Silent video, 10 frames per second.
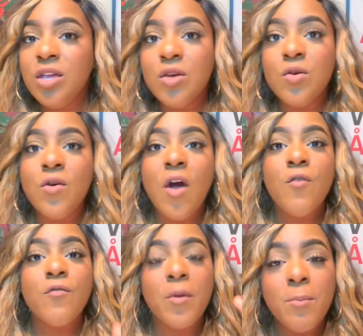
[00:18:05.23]
you
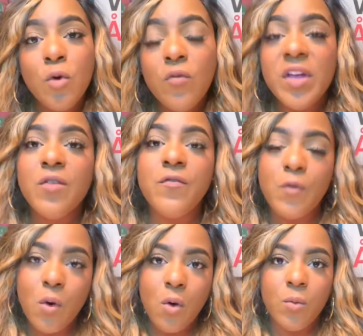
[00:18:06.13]
from moving
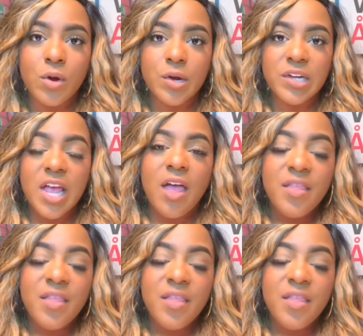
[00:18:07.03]
forward.